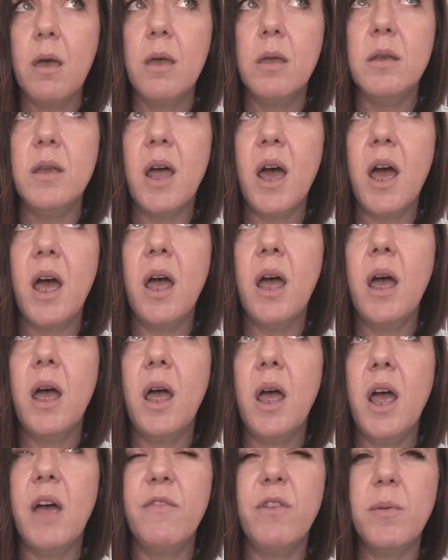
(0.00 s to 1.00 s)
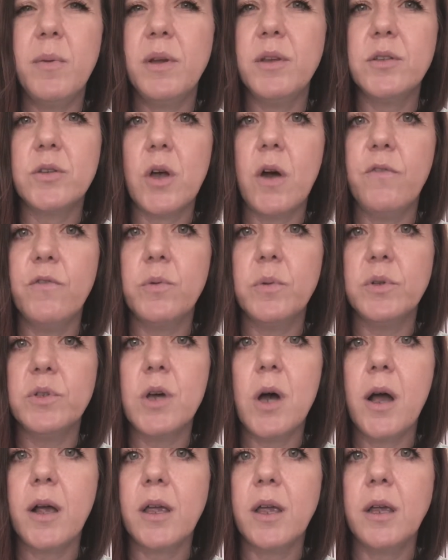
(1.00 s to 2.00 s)
Not everybody's comfortable
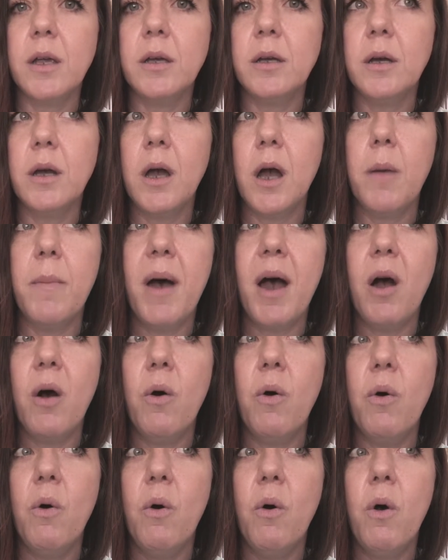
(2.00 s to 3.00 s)
talking about